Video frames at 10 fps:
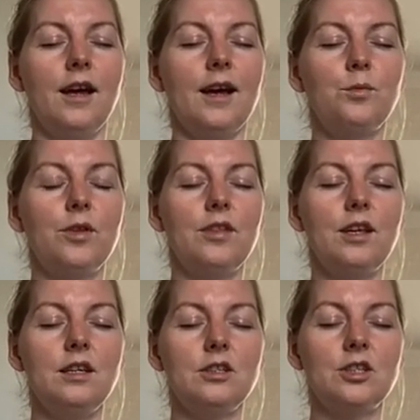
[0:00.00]
And with
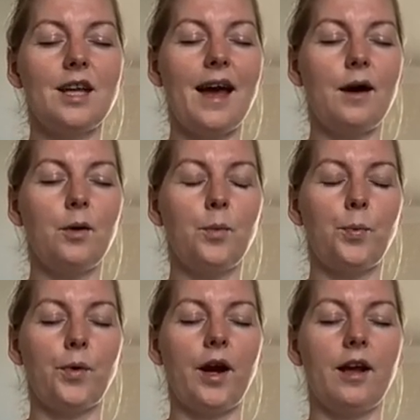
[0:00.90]
each
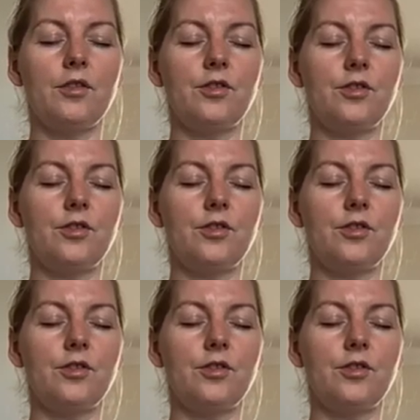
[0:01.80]
out breath,